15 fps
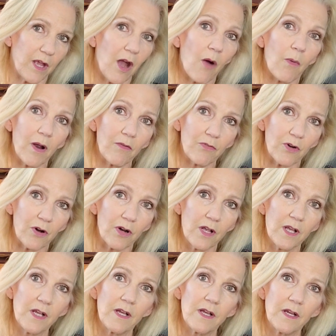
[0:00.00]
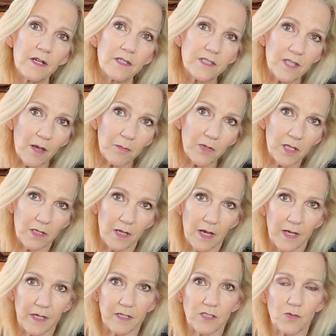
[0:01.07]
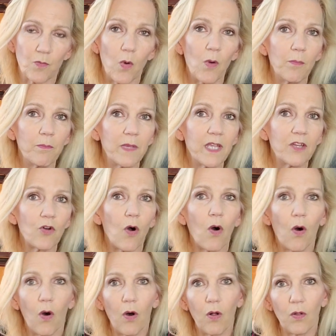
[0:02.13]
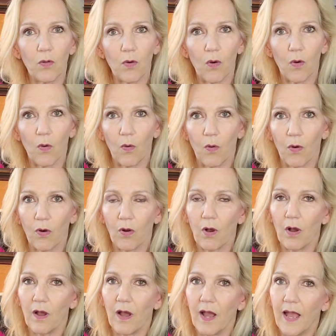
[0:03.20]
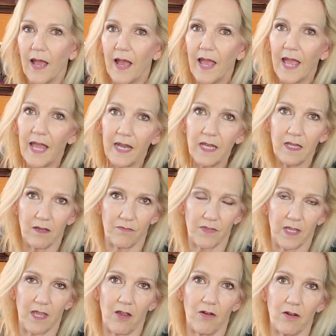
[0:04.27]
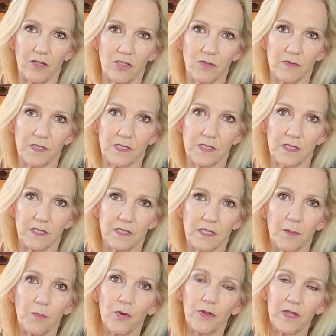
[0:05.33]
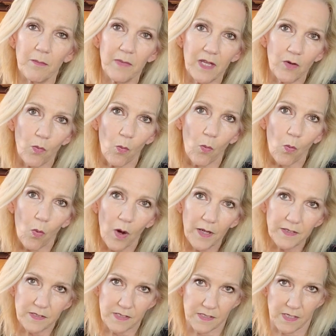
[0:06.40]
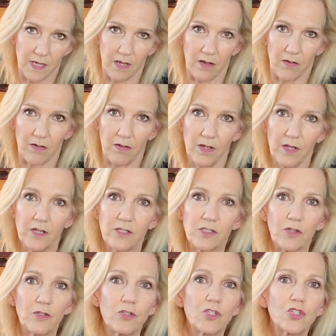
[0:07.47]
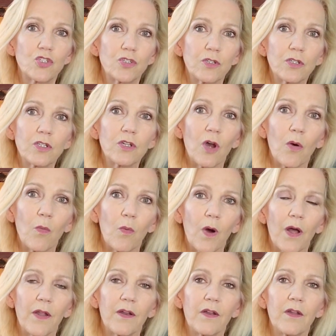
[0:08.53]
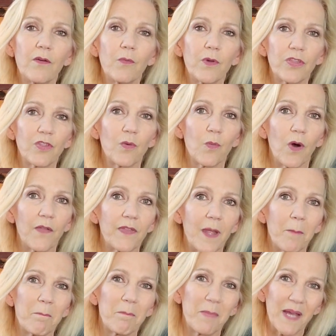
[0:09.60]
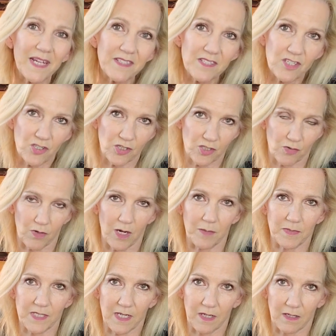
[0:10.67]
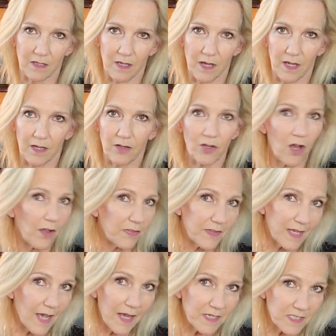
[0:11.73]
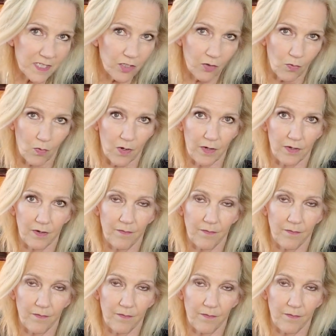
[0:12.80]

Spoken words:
However, some clients won't meet all or any of the characteristics that put them in one scale. So you should go with the one that best describes that client, not the ideal one.